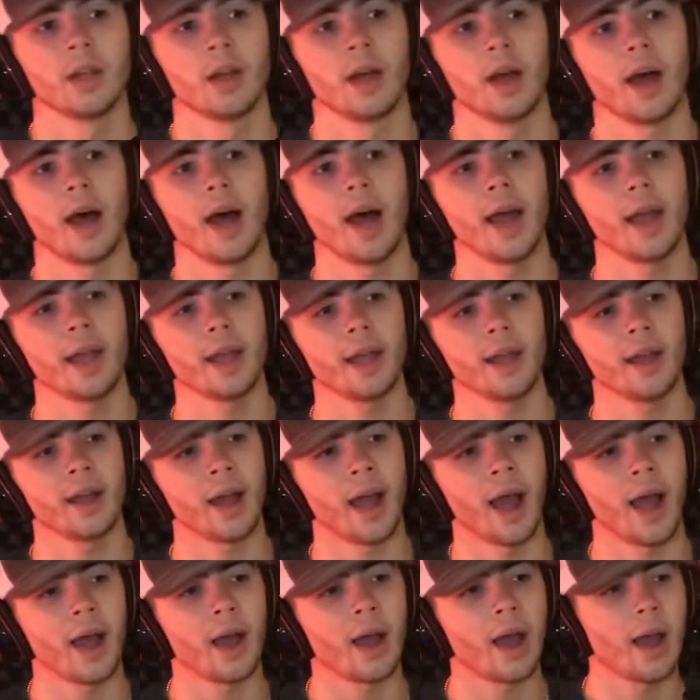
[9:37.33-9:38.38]
I
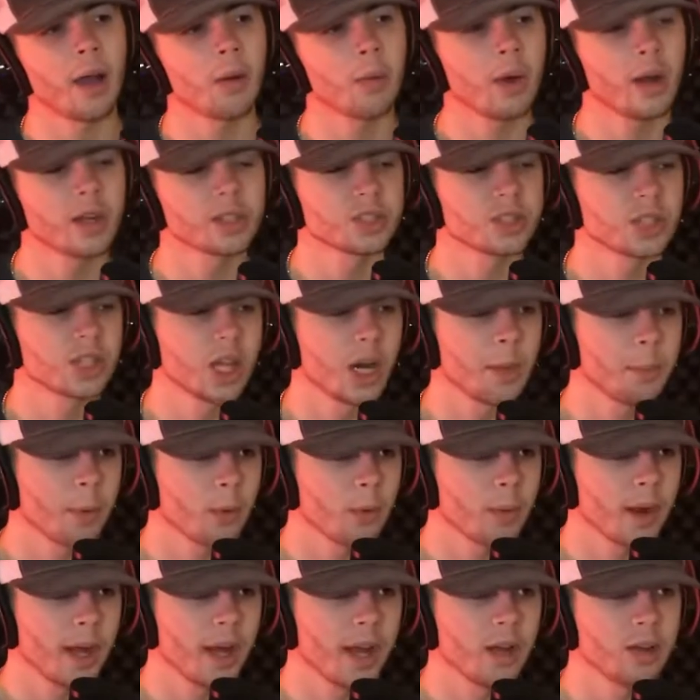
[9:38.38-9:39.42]
watched a
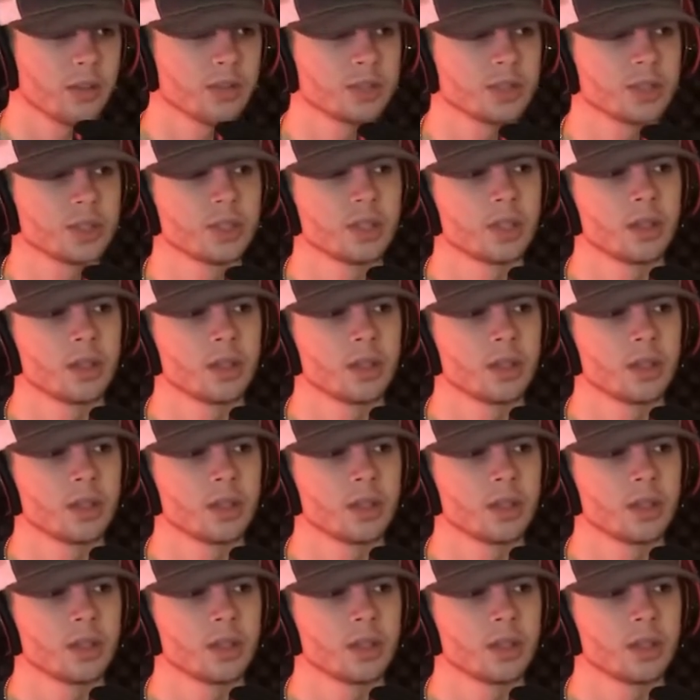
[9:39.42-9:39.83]
couple rounds.